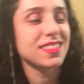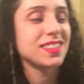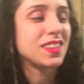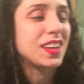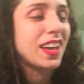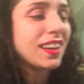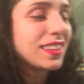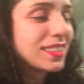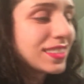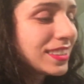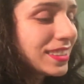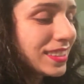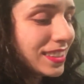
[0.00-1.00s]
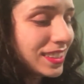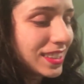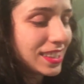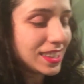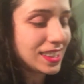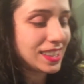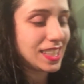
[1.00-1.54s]
okay?
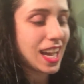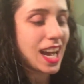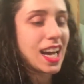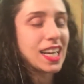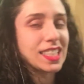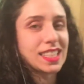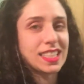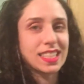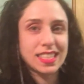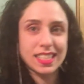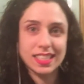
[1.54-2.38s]
Yes.